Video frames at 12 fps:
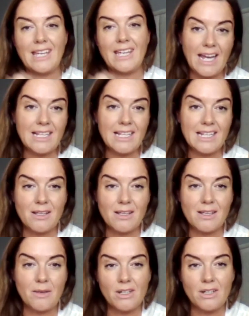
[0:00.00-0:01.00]
Getting angry at
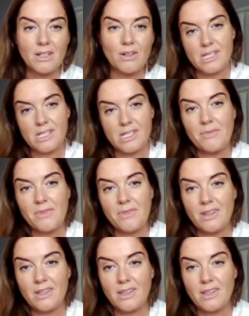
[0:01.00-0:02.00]
somebody because of
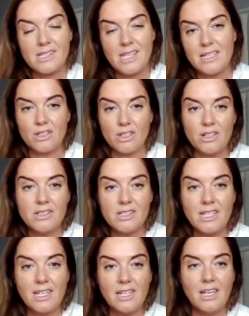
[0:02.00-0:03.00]
something that they said or
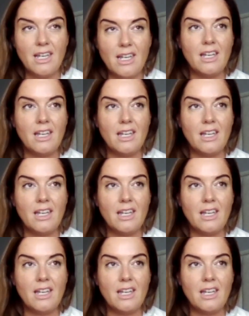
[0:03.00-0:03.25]
done to you,